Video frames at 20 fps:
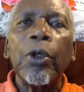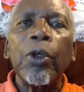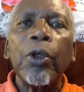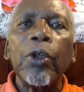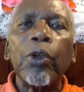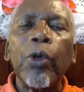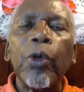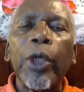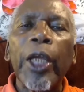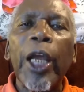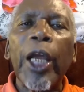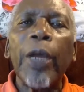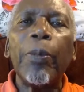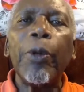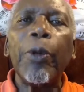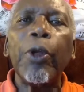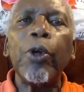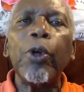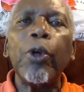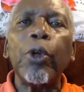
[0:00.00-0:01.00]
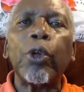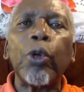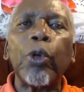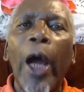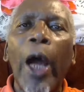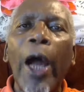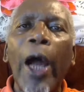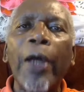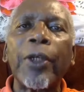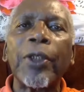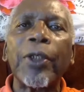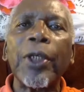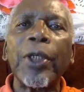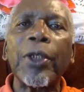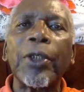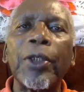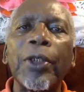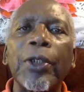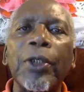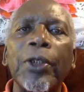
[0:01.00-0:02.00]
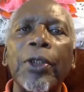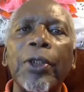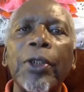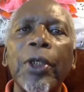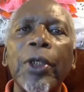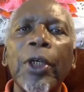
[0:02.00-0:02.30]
to enable you to access